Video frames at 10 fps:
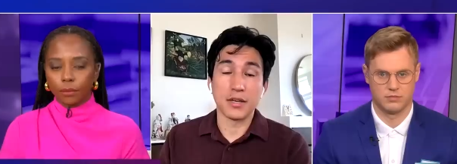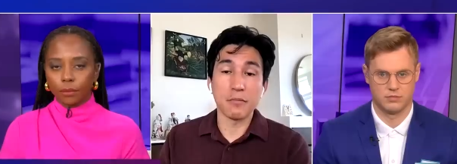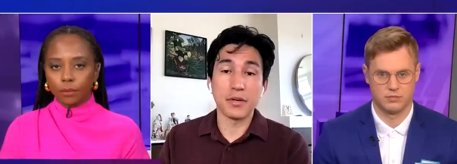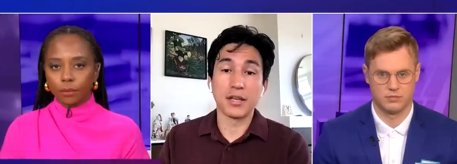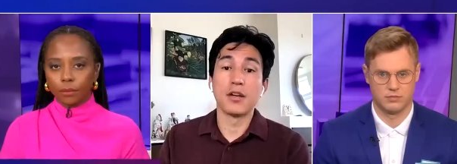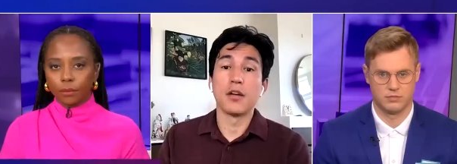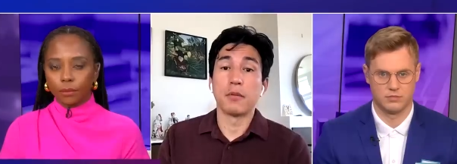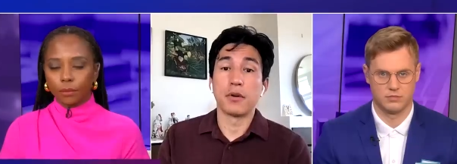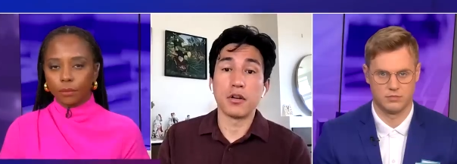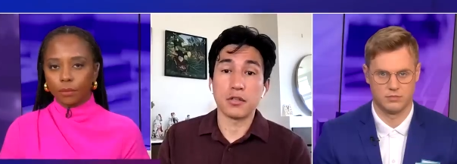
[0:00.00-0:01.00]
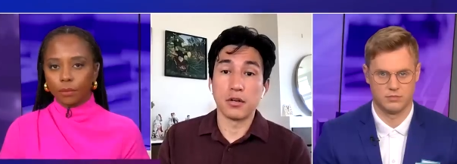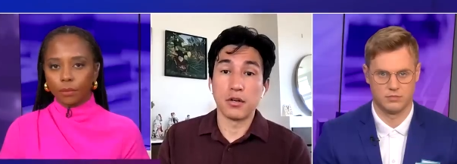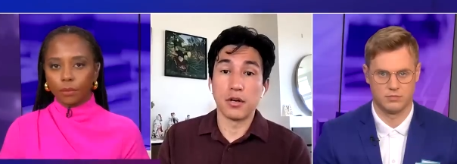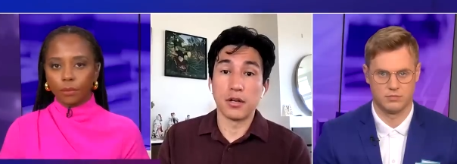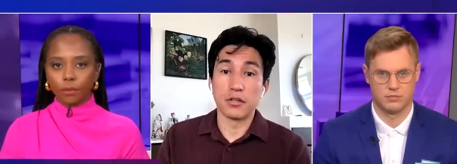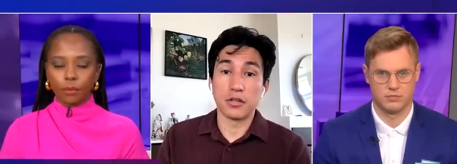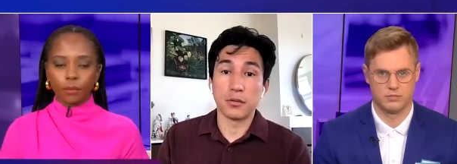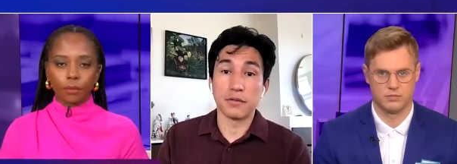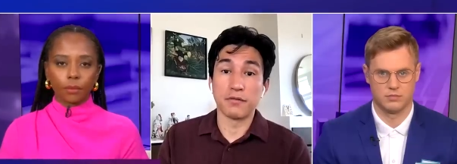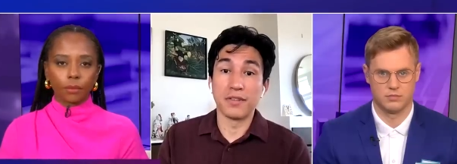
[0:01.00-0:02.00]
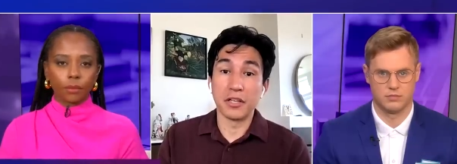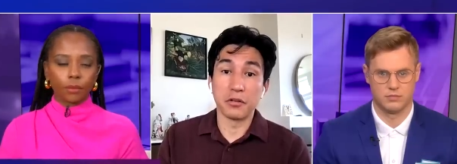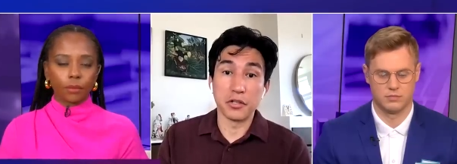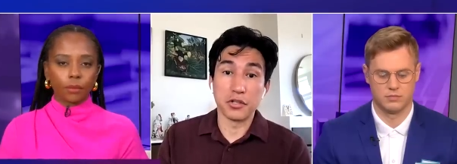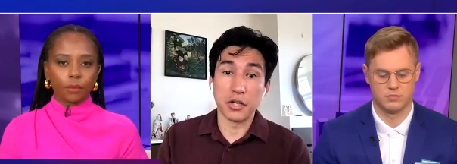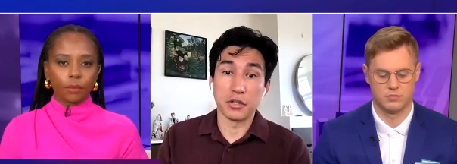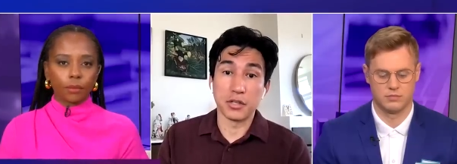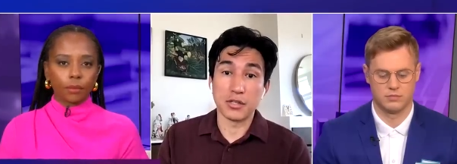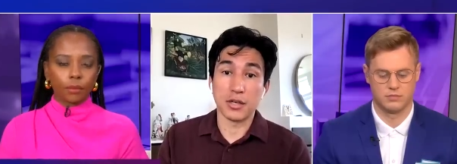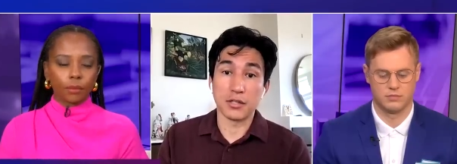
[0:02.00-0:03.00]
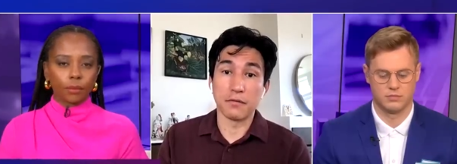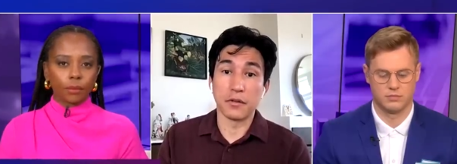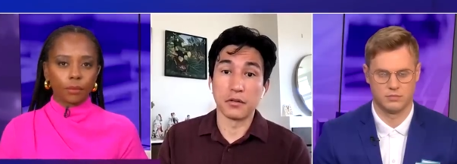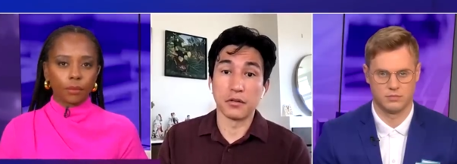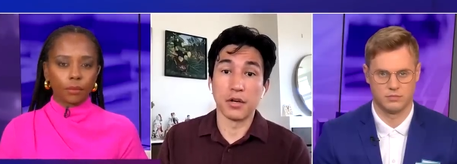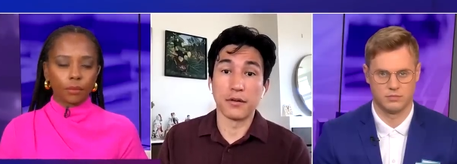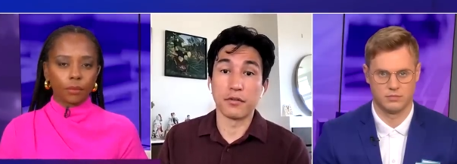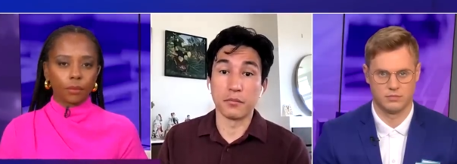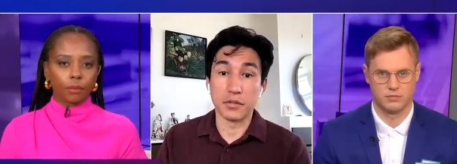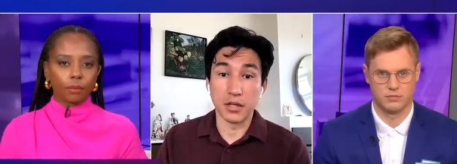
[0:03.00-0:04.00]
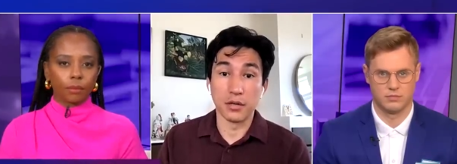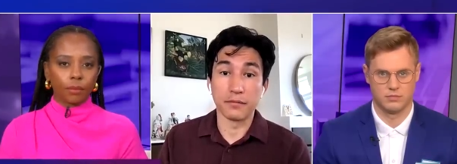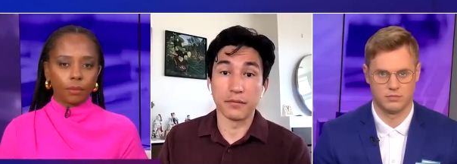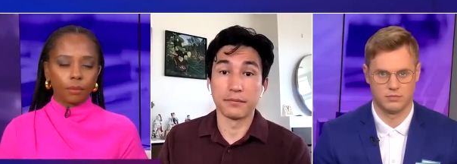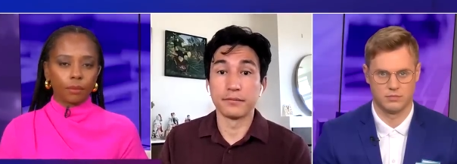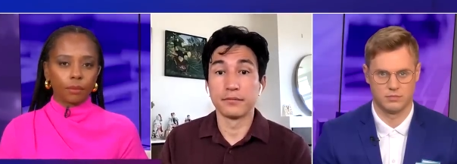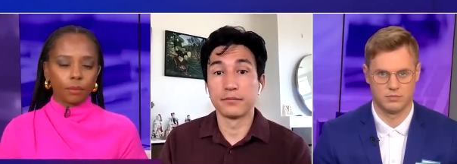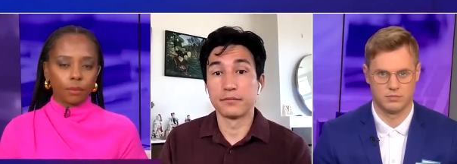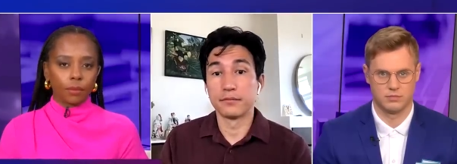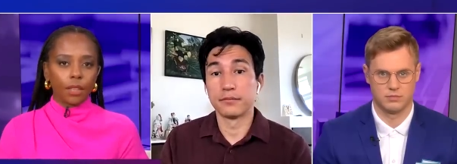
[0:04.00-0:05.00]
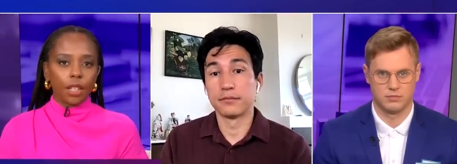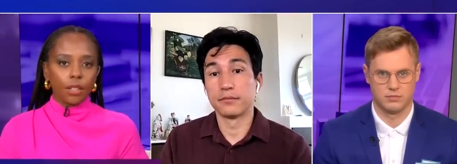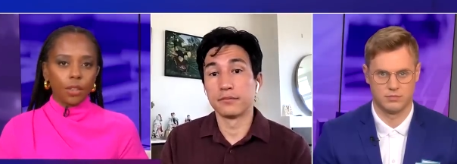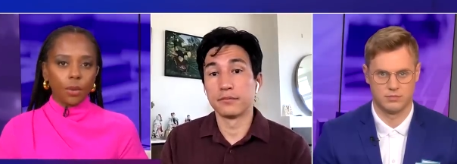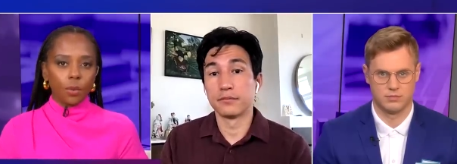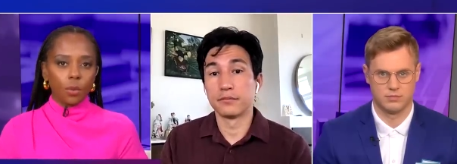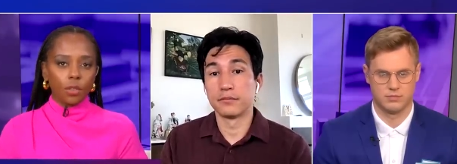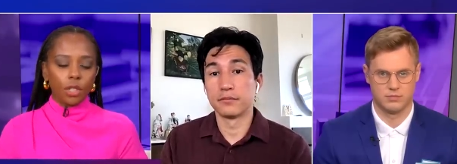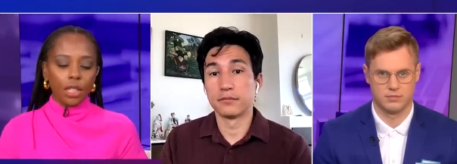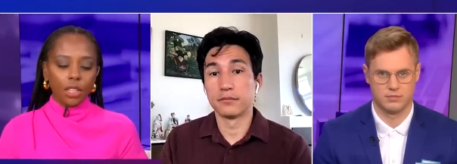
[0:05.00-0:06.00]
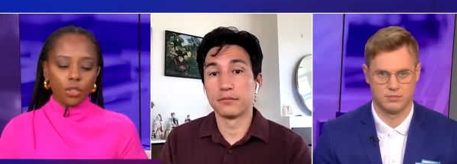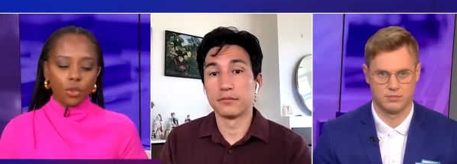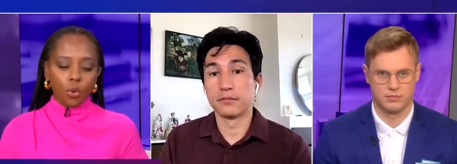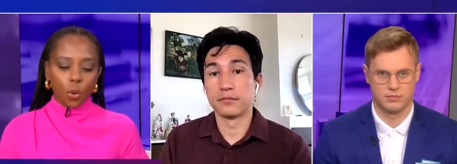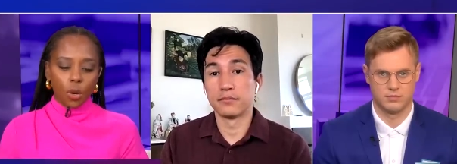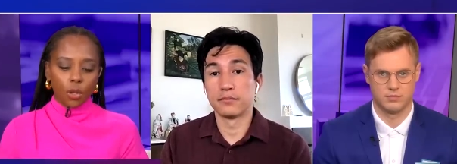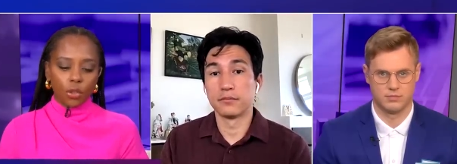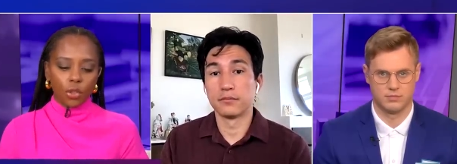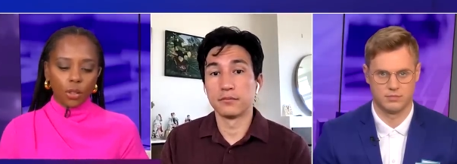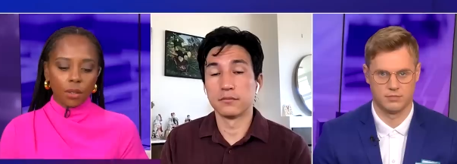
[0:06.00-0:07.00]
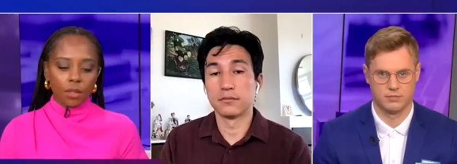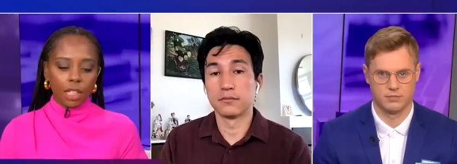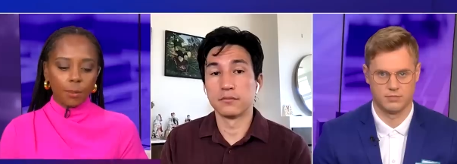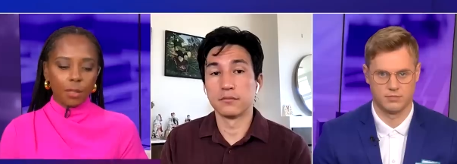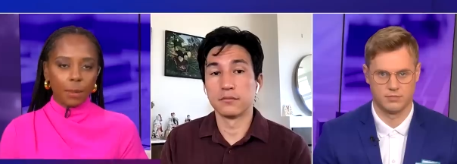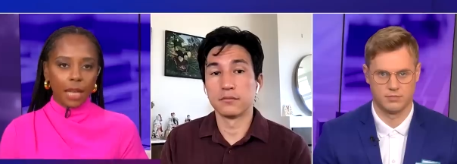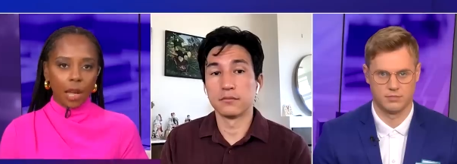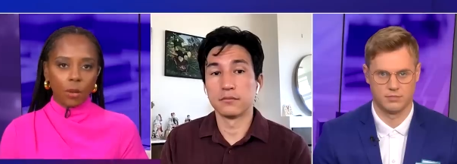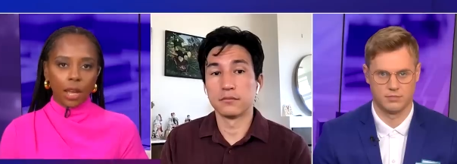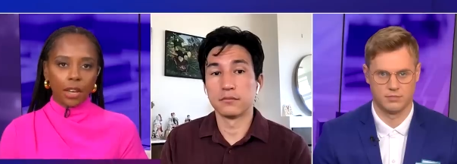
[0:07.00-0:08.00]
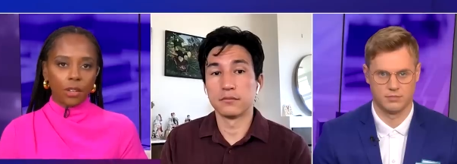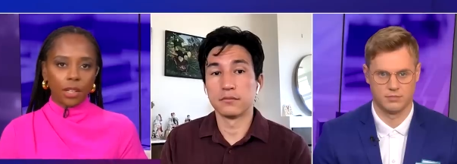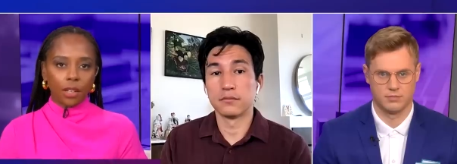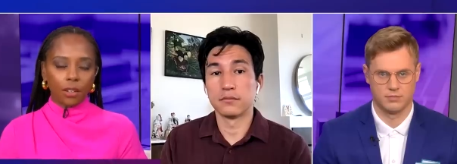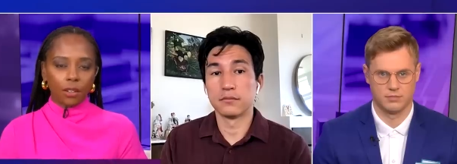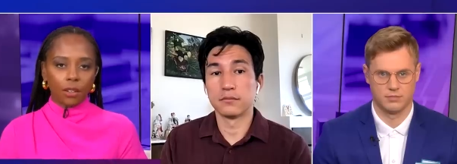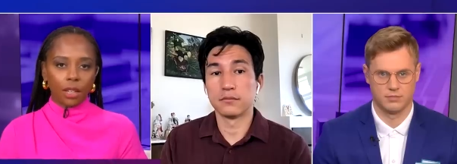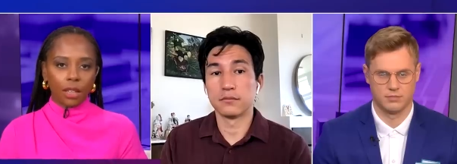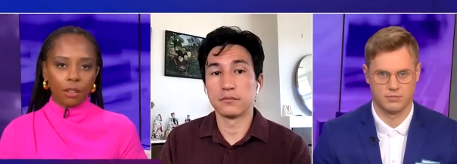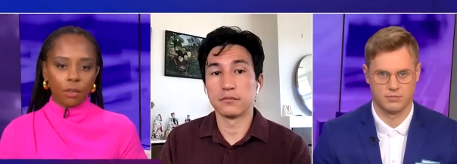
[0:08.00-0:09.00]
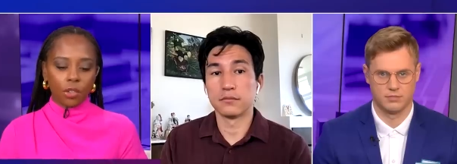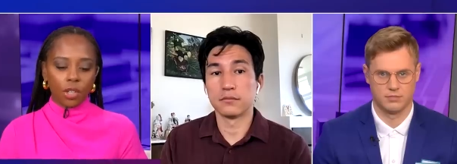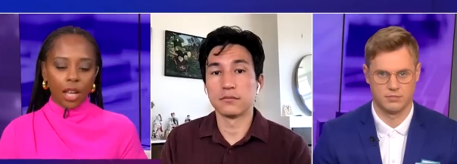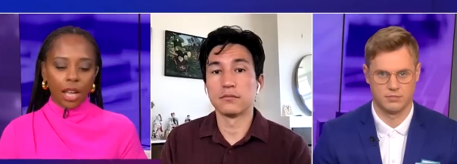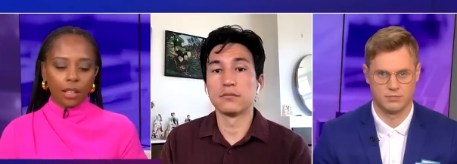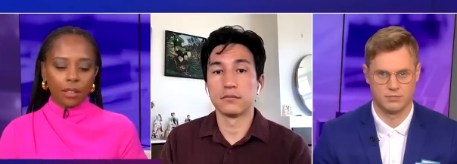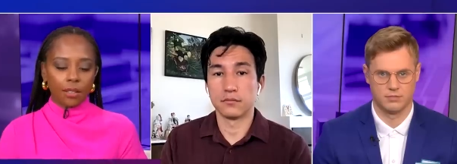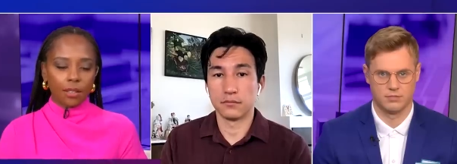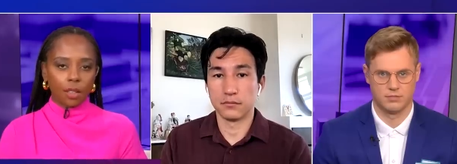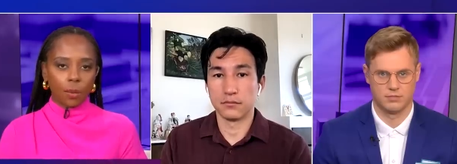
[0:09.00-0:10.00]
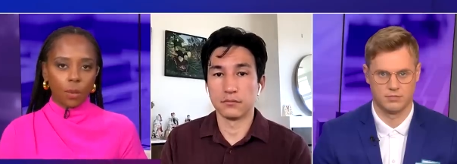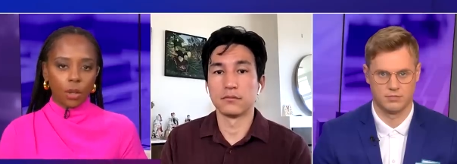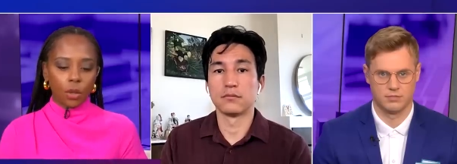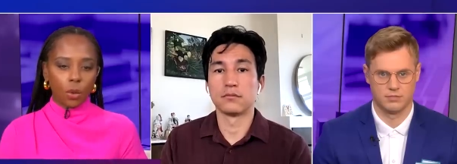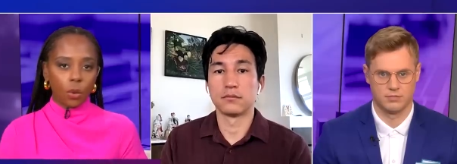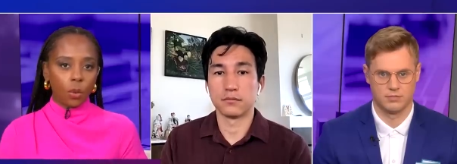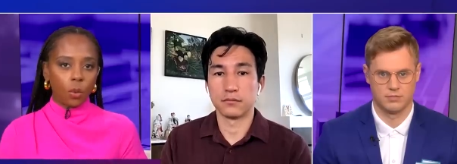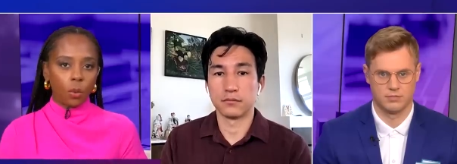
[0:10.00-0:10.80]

Speaker 1: his company, but also in terms of literally changing the sex offender law for himself.
Speaker 2: So Denise George seems to be an outlier here in the Virgin Islands as someone who